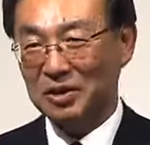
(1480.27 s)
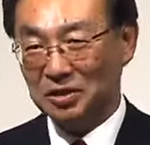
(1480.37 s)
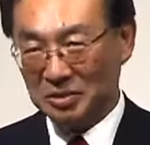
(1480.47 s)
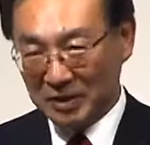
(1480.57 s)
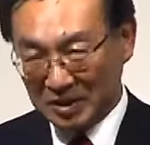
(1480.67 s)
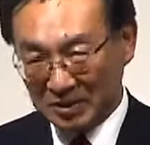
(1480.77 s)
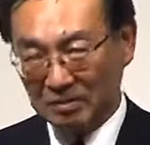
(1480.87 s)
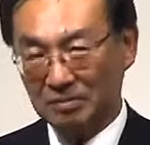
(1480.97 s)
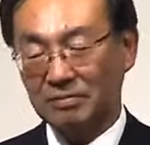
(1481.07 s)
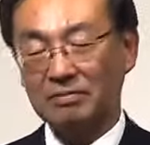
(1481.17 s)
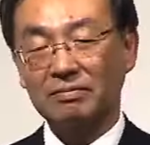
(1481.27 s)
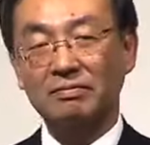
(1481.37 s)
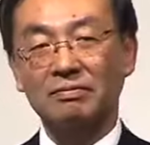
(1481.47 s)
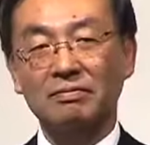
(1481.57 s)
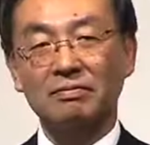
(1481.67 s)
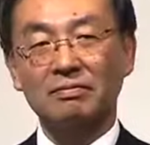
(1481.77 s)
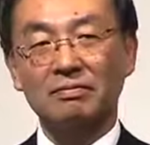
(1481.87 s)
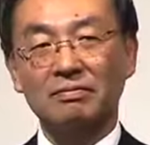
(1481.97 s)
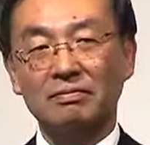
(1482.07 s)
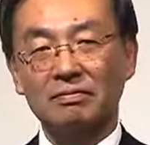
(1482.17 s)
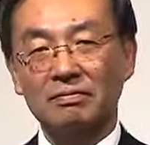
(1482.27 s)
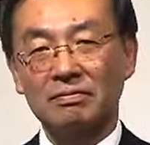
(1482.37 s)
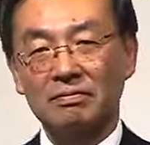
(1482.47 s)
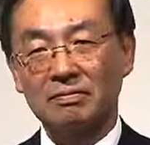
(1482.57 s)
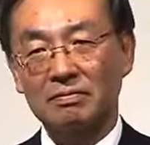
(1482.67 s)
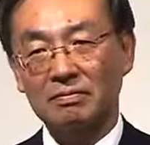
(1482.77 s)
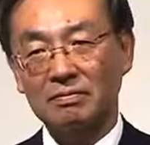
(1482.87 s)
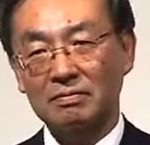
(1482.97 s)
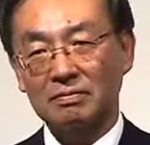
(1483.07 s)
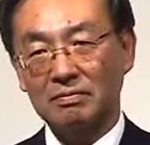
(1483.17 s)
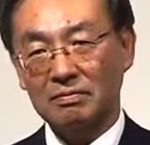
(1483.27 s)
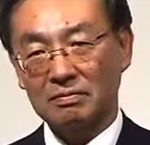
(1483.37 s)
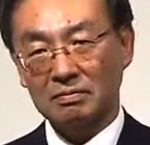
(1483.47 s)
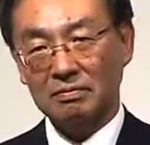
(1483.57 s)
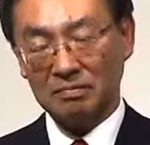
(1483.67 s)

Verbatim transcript: So I believe this is something that the Toyota side will decide.